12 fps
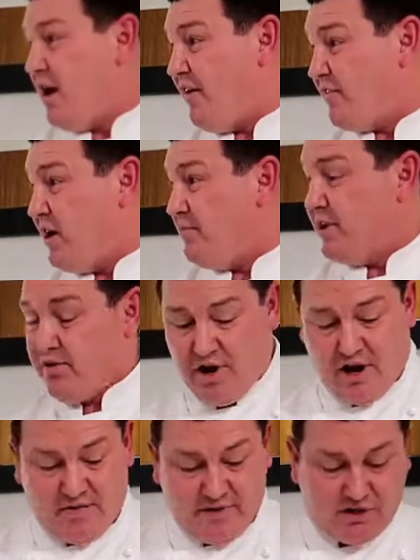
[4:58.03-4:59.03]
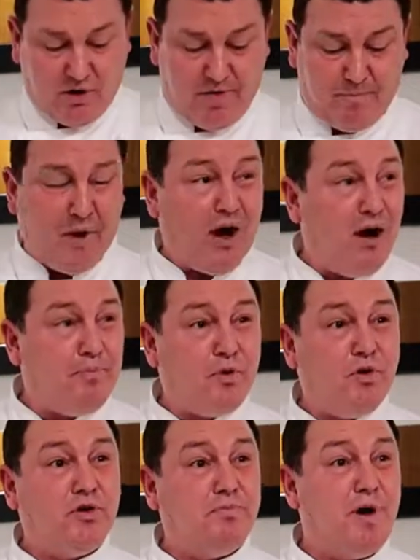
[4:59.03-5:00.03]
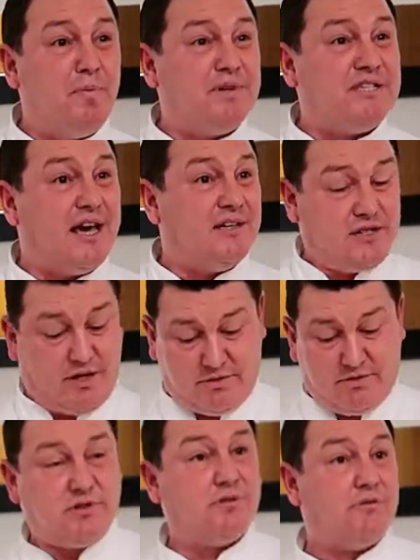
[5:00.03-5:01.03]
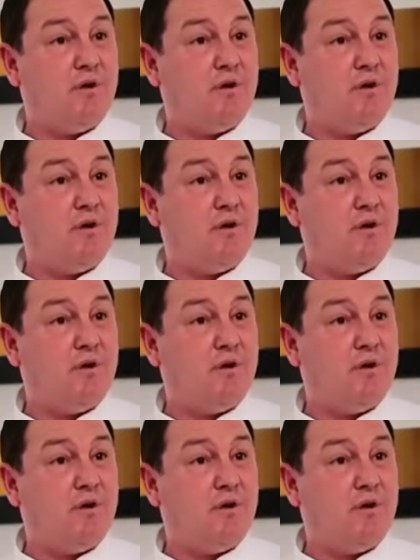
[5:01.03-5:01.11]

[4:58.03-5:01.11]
I've got my gravy, so I've parboiled my potatoes.